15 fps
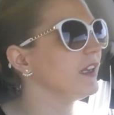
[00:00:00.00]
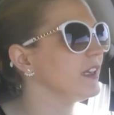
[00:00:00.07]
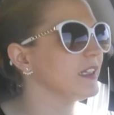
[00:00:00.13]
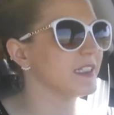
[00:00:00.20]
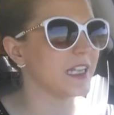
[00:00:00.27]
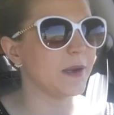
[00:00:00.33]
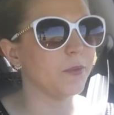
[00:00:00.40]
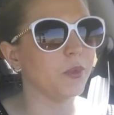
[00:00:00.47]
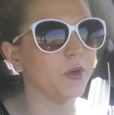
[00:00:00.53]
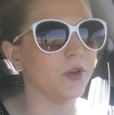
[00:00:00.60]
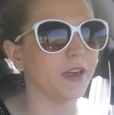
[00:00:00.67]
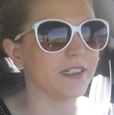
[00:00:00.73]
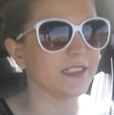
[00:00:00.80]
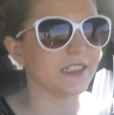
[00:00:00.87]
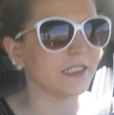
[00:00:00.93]

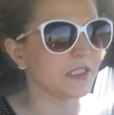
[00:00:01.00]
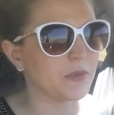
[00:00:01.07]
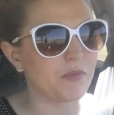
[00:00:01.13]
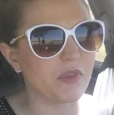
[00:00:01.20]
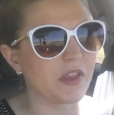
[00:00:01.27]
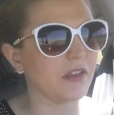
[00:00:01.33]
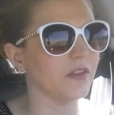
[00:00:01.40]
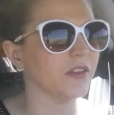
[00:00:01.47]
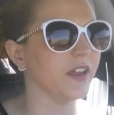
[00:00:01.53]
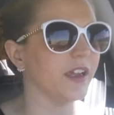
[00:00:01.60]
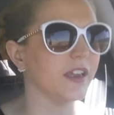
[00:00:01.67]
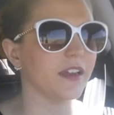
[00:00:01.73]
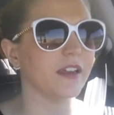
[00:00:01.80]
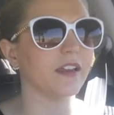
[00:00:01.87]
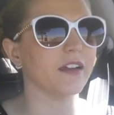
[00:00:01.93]
example, I said something
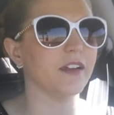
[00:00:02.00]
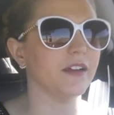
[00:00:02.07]
like